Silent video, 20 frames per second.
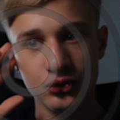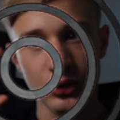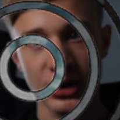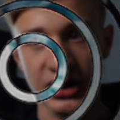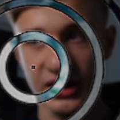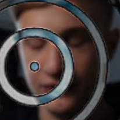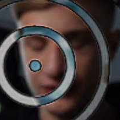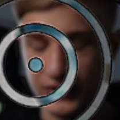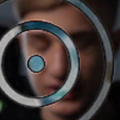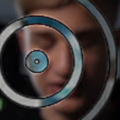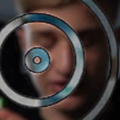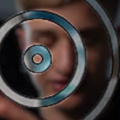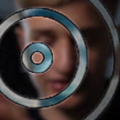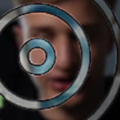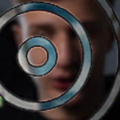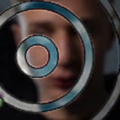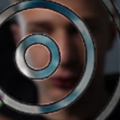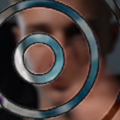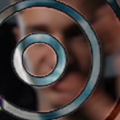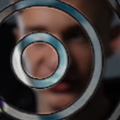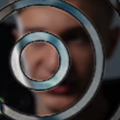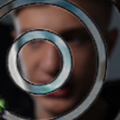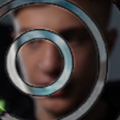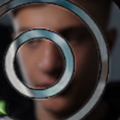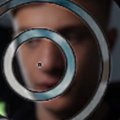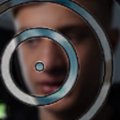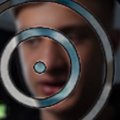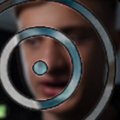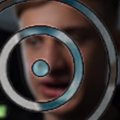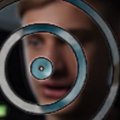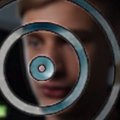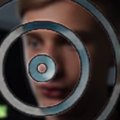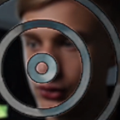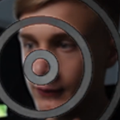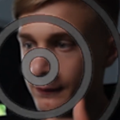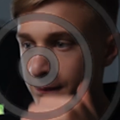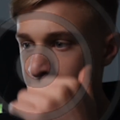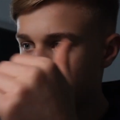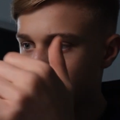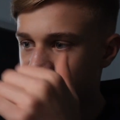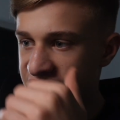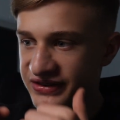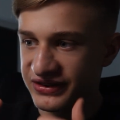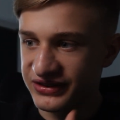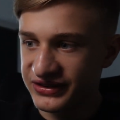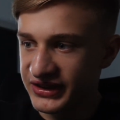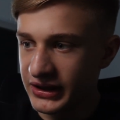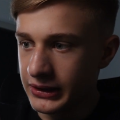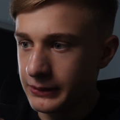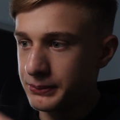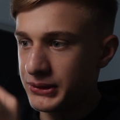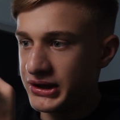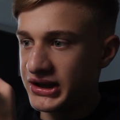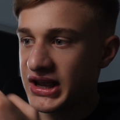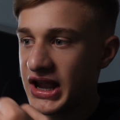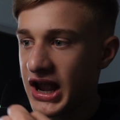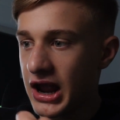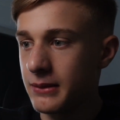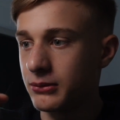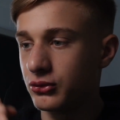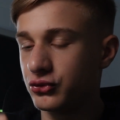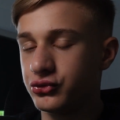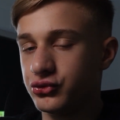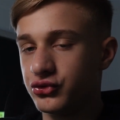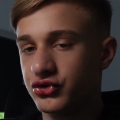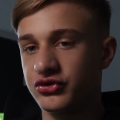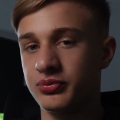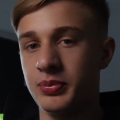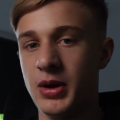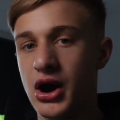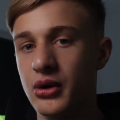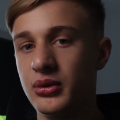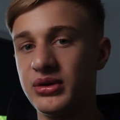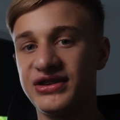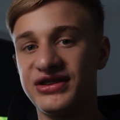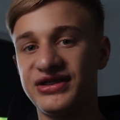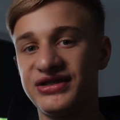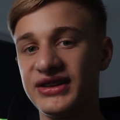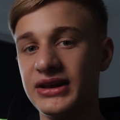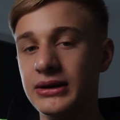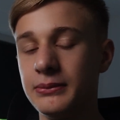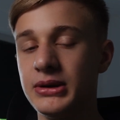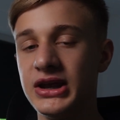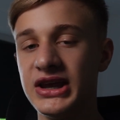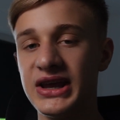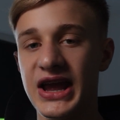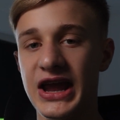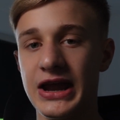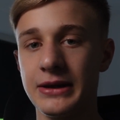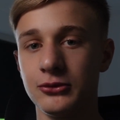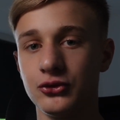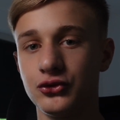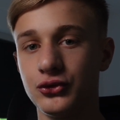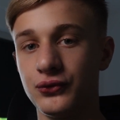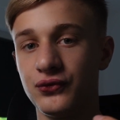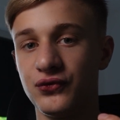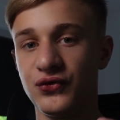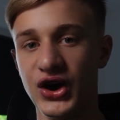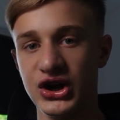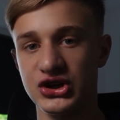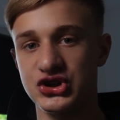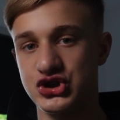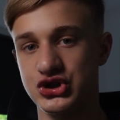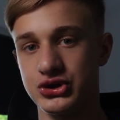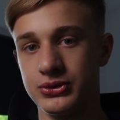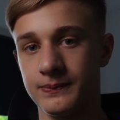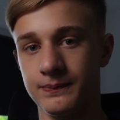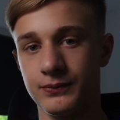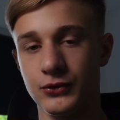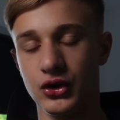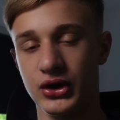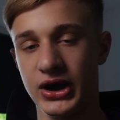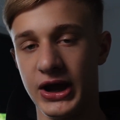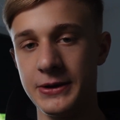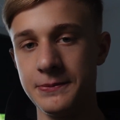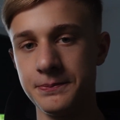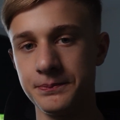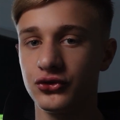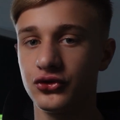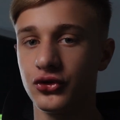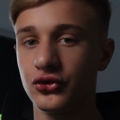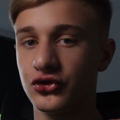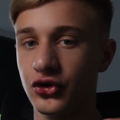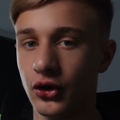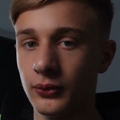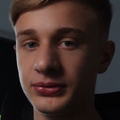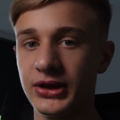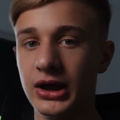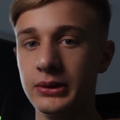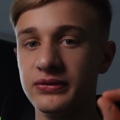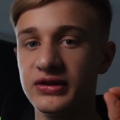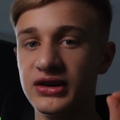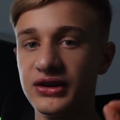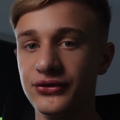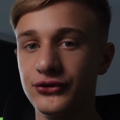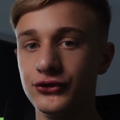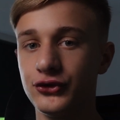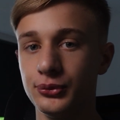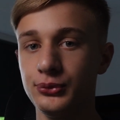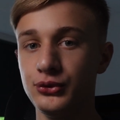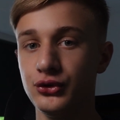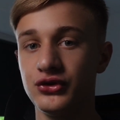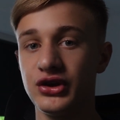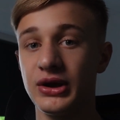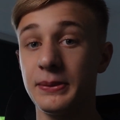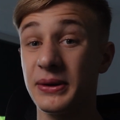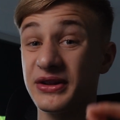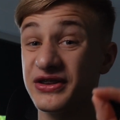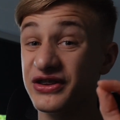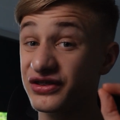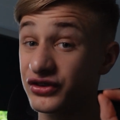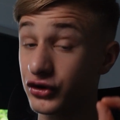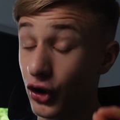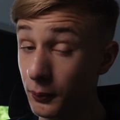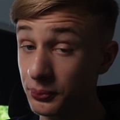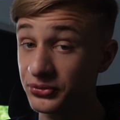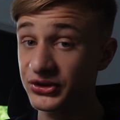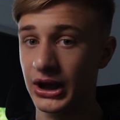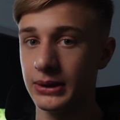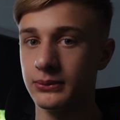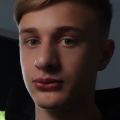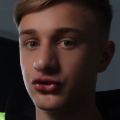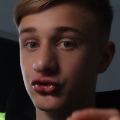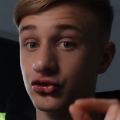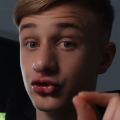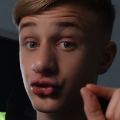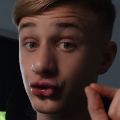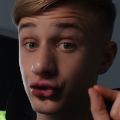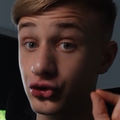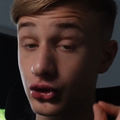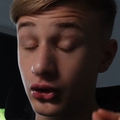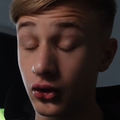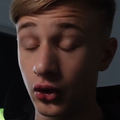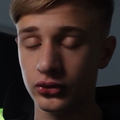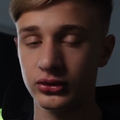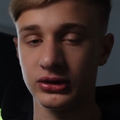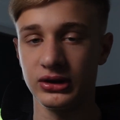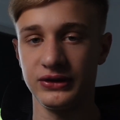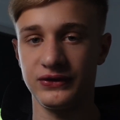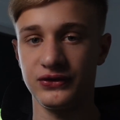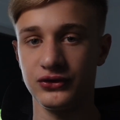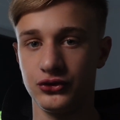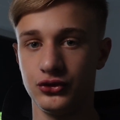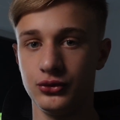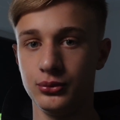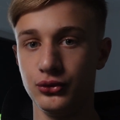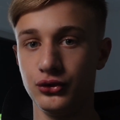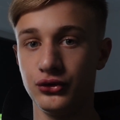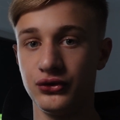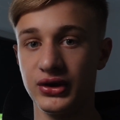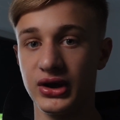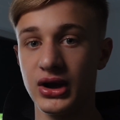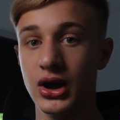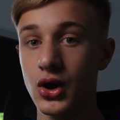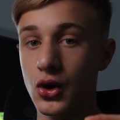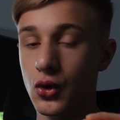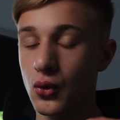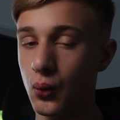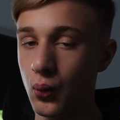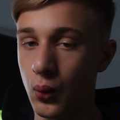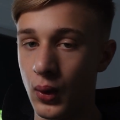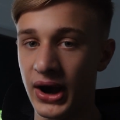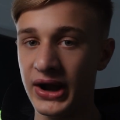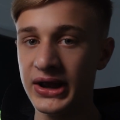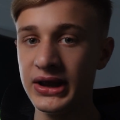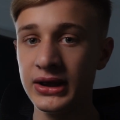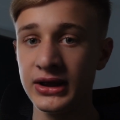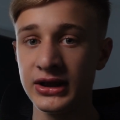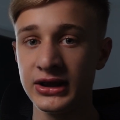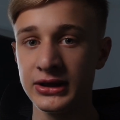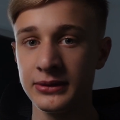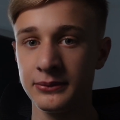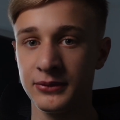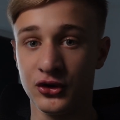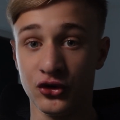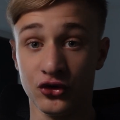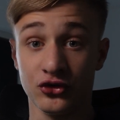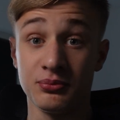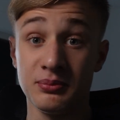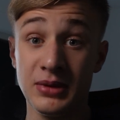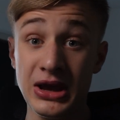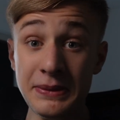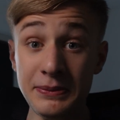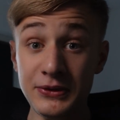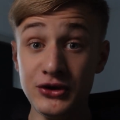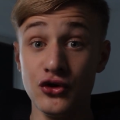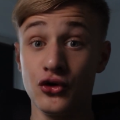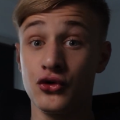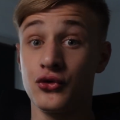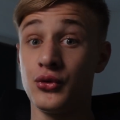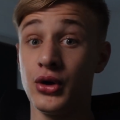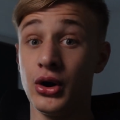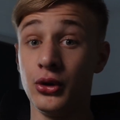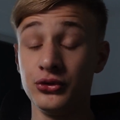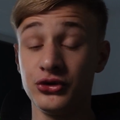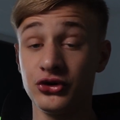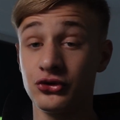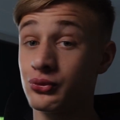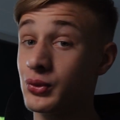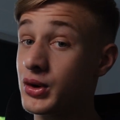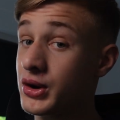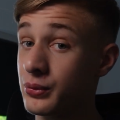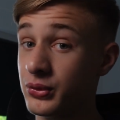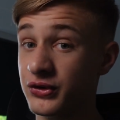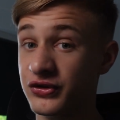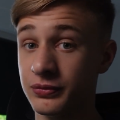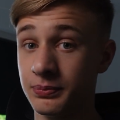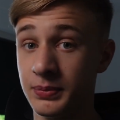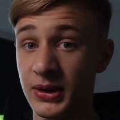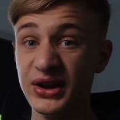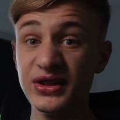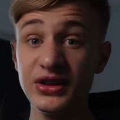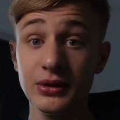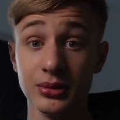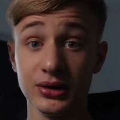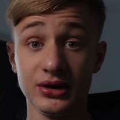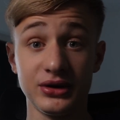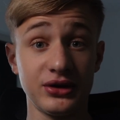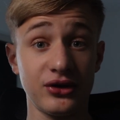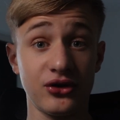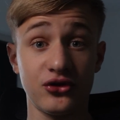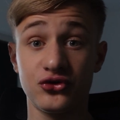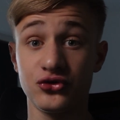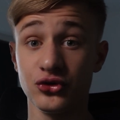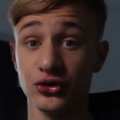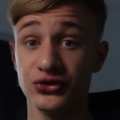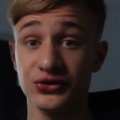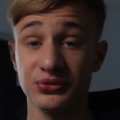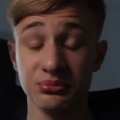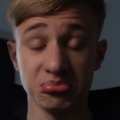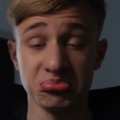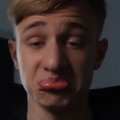to having sounds here and here and still being able to spar and still being able to function, okay? So sometimes listen to music, but sometimes you should not listen to music. Why? Because maybe your crowd is really respectable and it's just